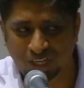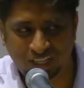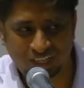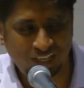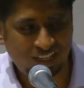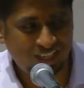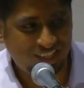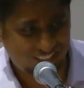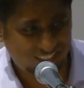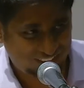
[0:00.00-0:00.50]

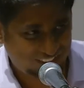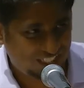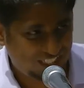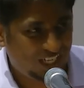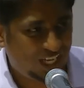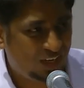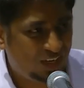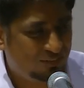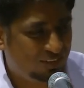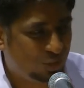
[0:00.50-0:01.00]
Pilligal
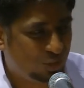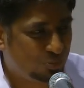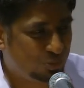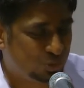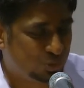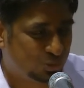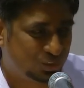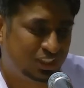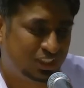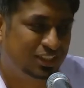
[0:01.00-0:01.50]
Kartral
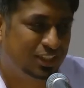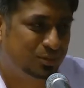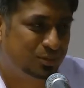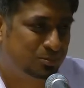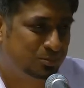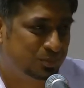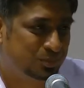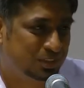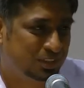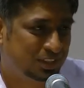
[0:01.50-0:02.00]
Varum
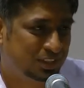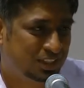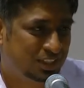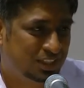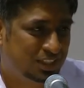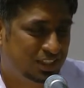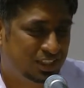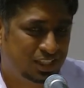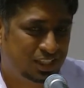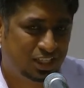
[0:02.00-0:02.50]
Sudandiram.
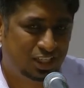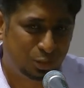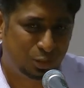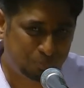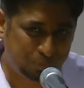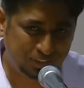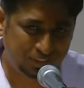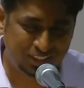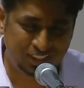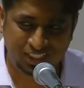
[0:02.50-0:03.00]

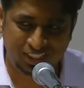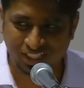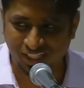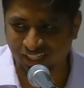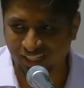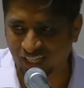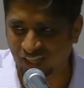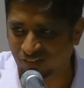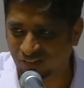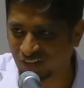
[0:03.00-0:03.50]

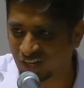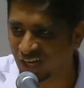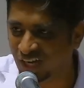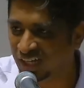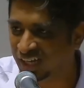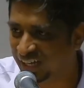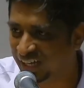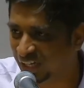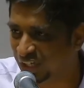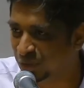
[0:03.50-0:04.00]
Karpatin Kani
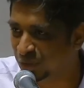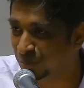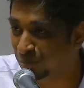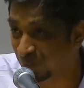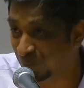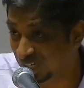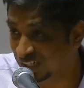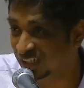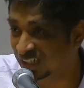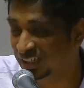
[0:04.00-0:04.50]
Avaral
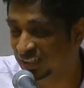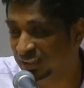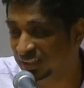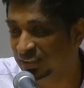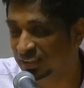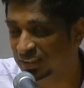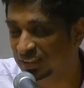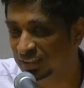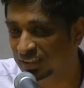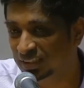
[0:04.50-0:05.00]
Kidekum Palan.
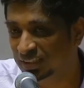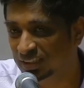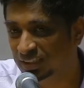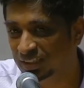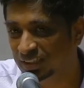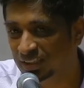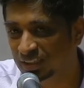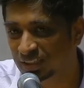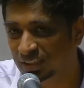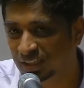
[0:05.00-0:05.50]

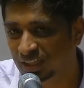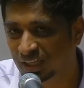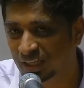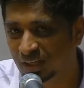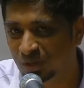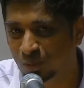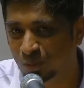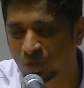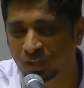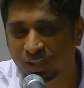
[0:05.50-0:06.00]

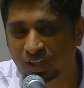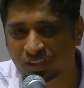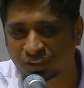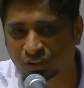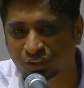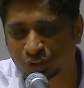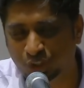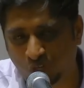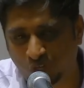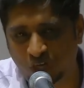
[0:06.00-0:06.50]
What
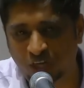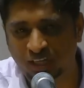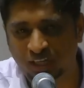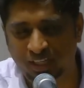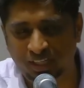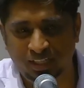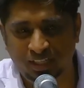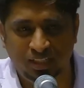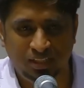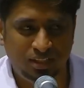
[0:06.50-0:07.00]
a
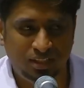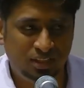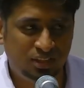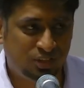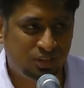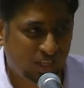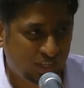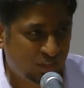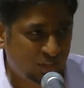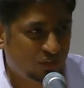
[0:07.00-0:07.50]
joy
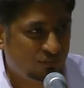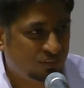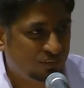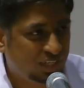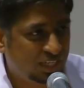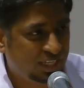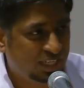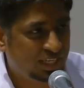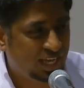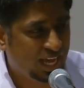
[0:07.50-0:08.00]
to kind
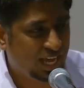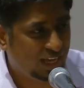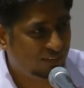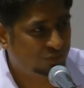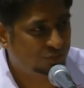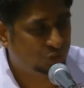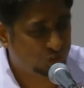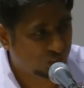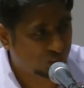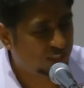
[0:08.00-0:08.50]
of really
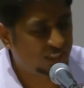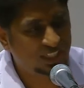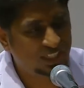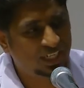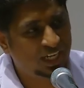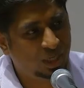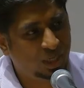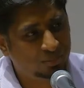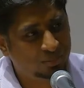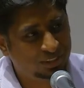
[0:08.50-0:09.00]
have
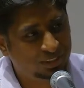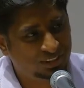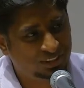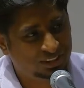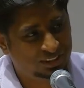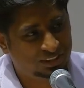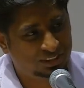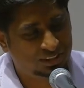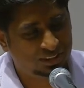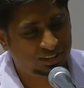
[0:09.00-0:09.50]
children in our
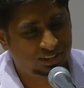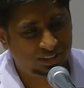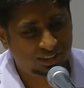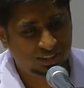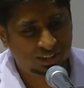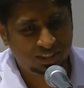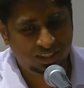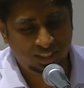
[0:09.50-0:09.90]
midst.